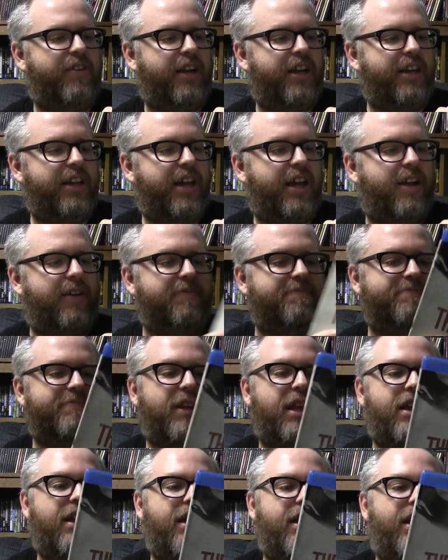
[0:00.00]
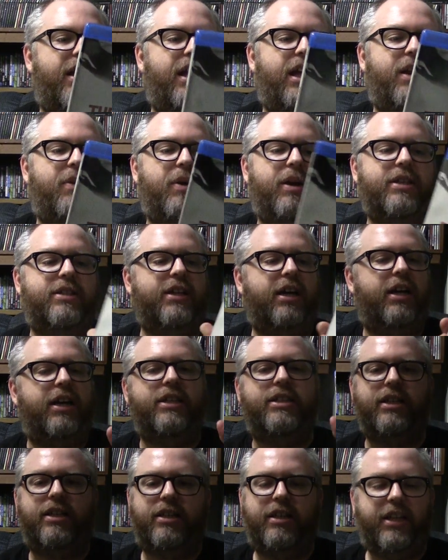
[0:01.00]
right now. Anyways, uh,
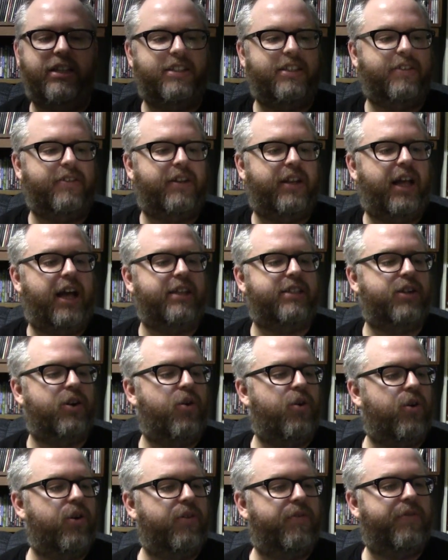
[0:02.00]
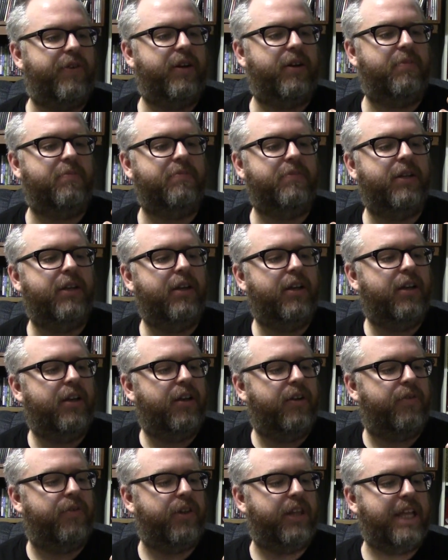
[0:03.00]
it's, a, it's a classic horror film
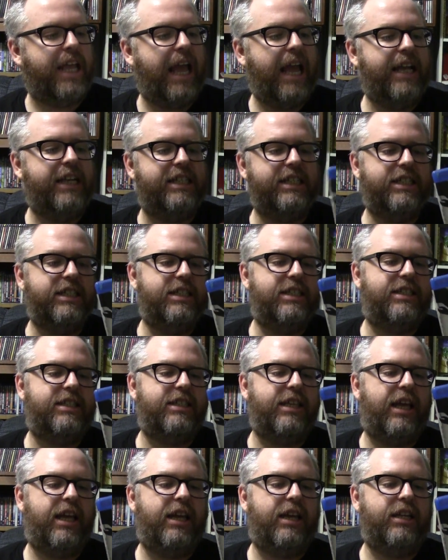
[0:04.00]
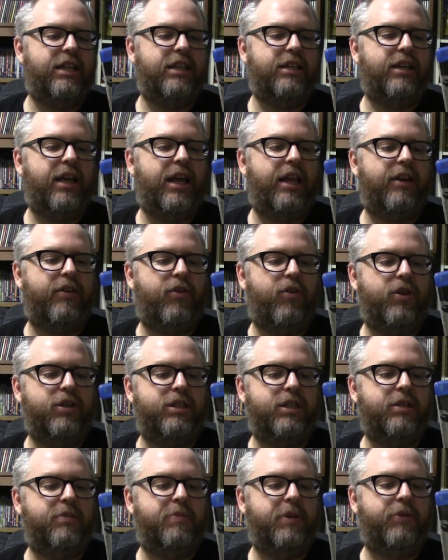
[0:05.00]
for the ages. And, it, and, of
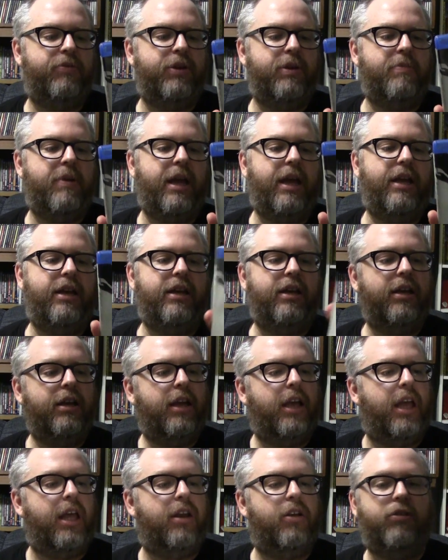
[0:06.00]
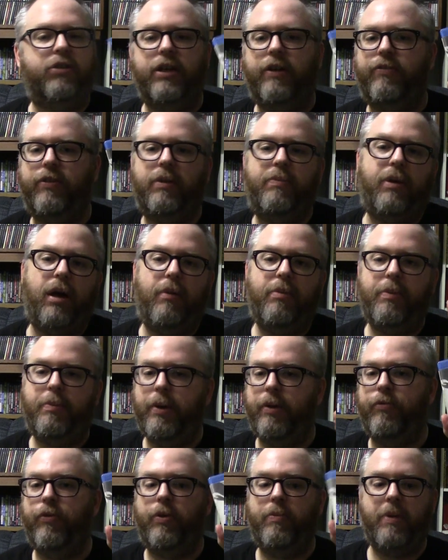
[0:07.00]
course, has been remade. And it'll definitely probably
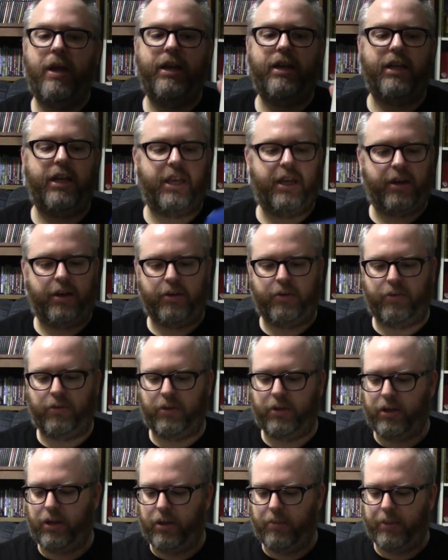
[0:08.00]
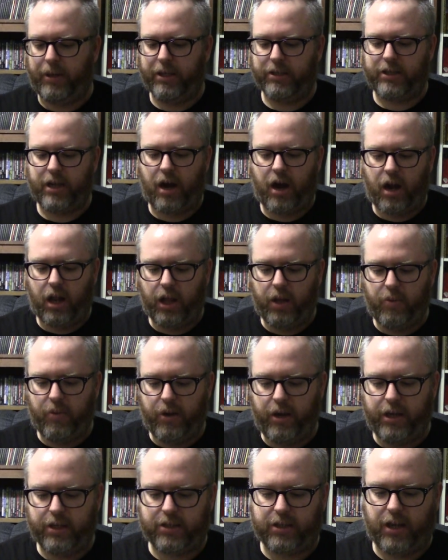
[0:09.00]
be remade again, because
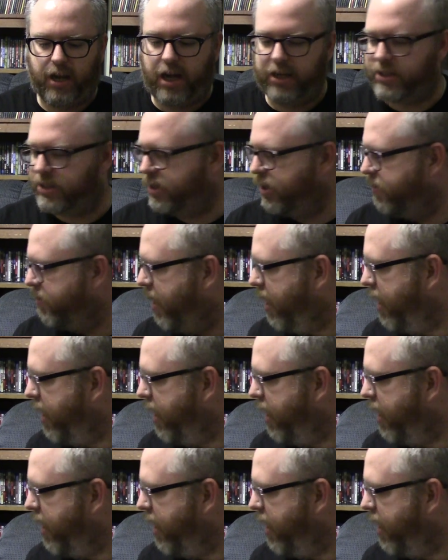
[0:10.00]
Hollywood has lost their